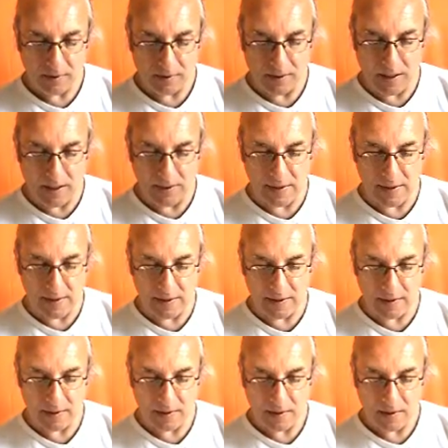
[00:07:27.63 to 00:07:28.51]

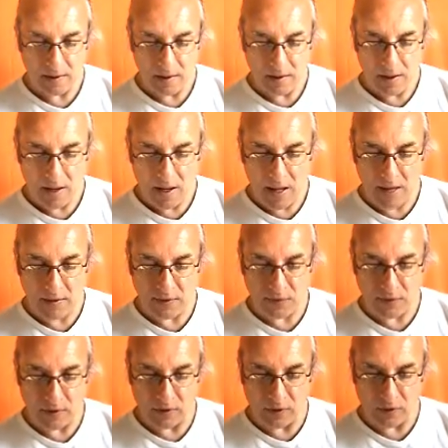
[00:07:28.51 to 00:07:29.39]
'Gadhi,'
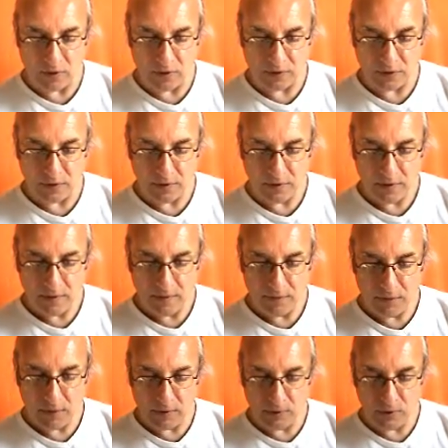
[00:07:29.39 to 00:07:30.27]
asked the Lord,
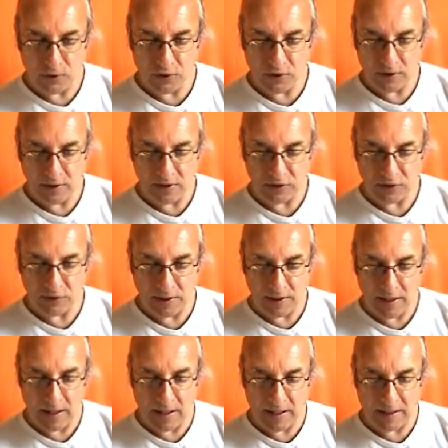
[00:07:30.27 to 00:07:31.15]
'the hallucination
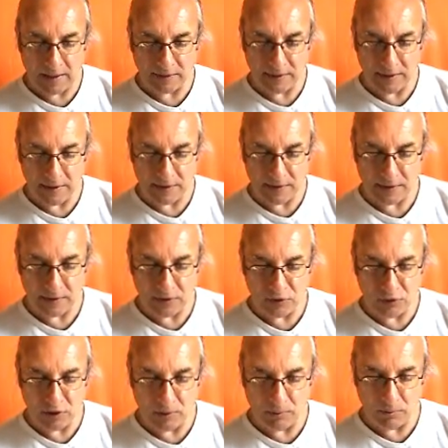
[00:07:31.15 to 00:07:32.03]
that I had as in a
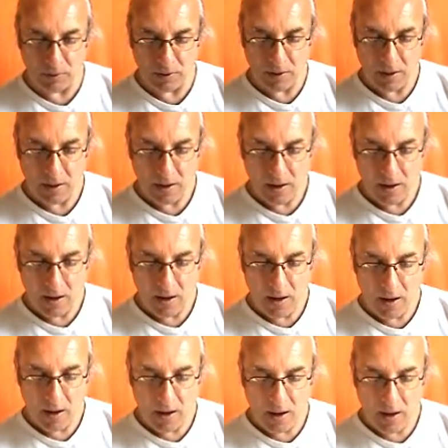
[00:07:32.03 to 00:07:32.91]
dream,
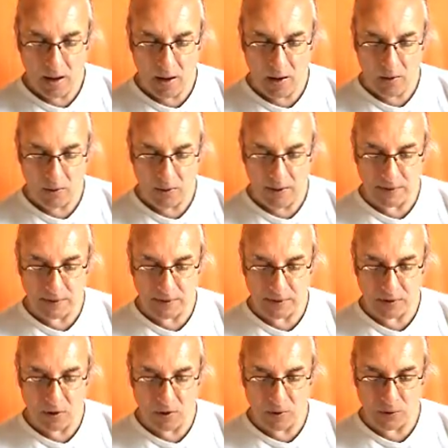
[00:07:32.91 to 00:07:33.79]
how is
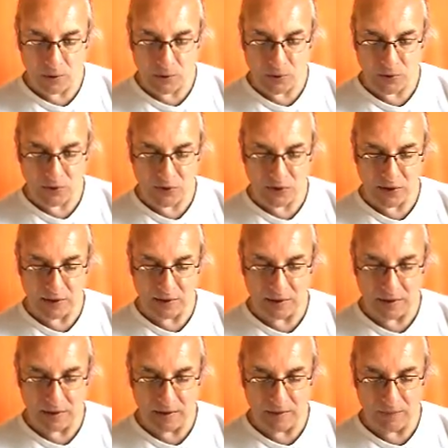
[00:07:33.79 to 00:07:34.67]
it also
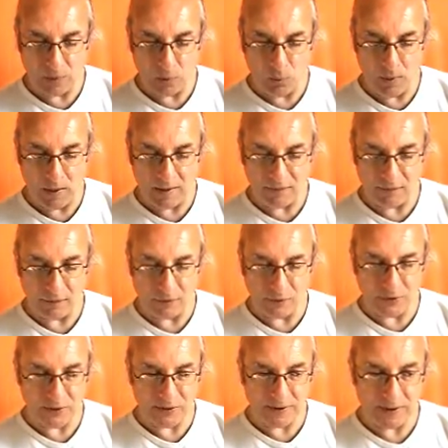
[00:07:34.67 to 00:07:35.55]
seen in the
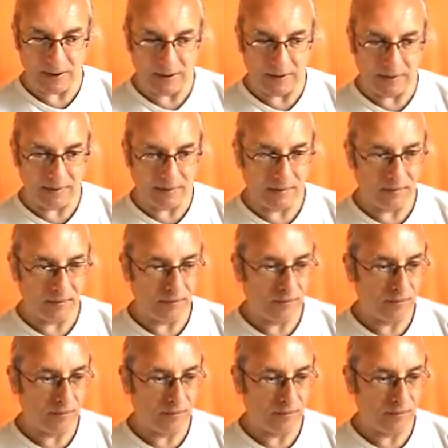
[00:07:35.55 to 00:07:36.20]
wakeful state?'